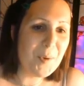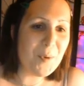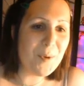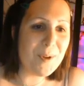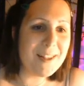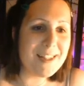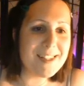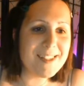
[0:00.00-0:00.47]
we're
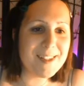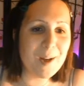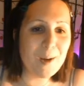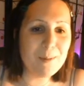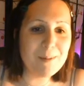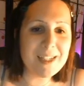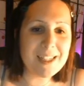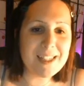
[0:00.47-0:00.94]
in the
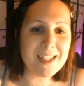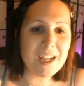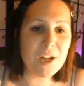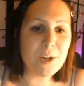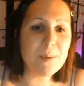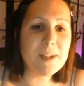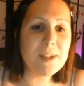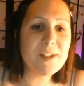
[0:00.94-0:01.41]
sculpting So I
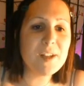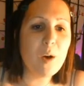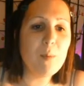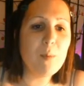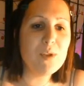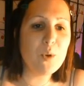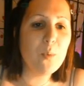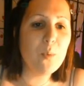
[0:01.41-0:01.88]
don't want to
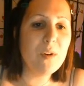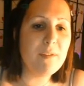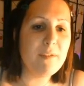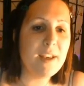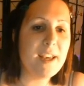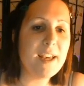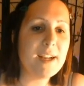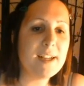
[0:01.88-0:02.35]
sculpt all of
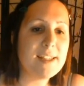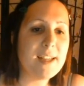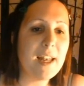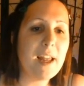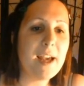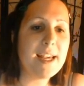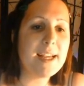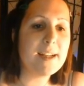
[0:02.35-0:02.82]
it because I
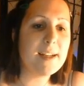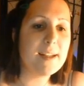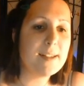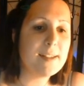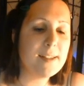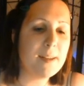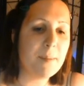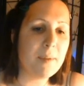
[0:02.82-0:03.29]
like
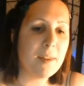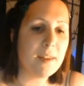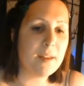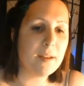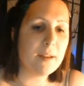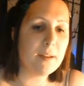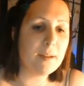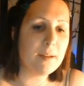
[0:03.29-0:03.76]
some of
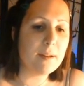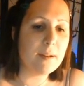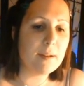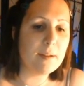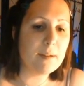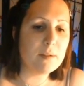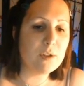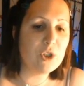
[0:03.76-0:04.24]
the
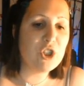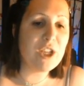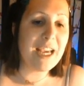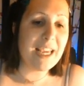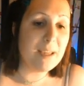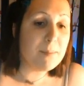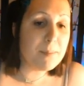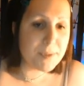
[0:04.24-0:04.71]

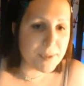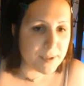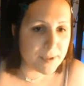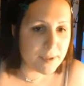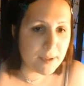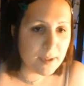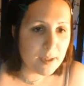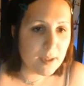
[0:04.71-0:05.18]
shapes.
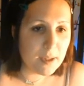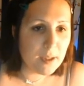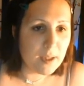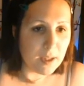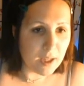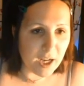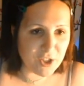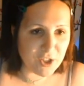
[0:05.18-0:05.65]

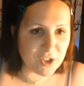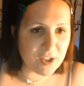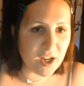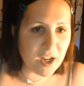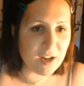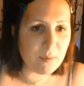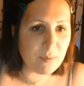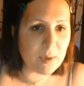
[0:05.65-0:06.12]
I just
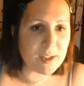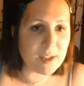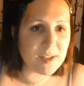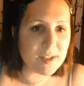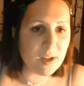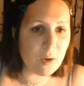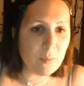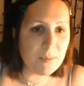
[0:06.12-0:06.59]
kind of want to
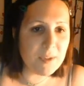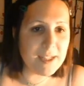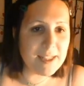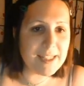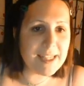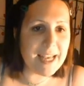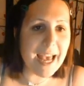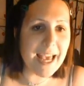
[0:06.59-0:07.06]
sculpt the
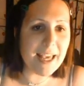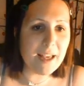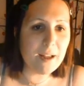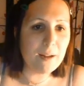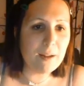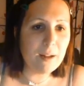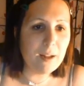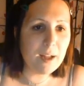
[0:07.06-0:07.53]

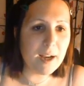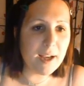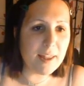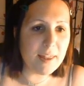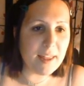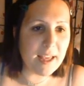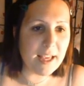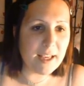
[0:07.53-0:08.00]
tail, I
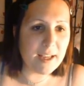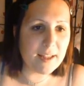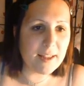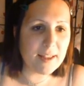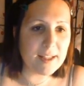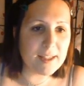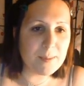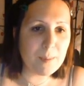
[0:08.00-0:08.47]
think.
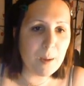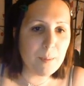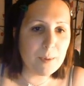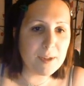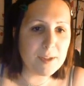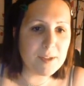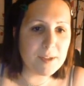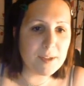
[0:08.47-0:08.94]
That's what I want
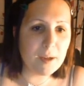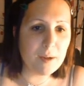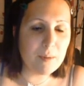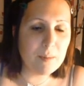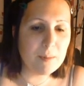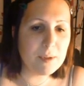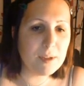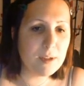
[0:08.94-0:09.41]
to
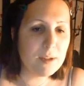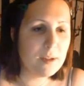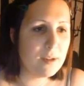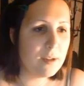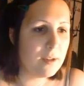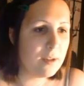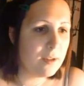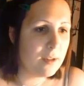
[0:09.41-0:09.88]
sculpt.
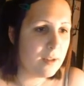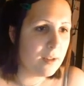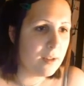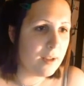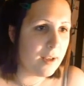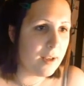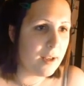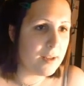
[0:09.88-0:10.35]

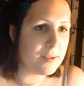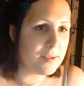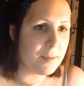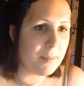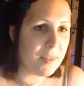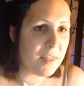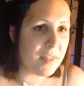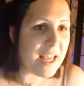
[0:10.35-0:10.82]
So I'm
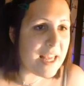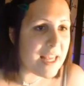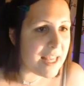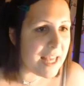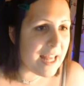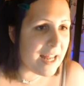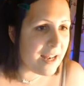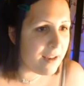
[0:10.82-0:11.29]

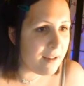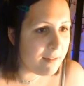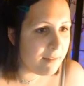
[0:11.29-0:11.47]
thinking,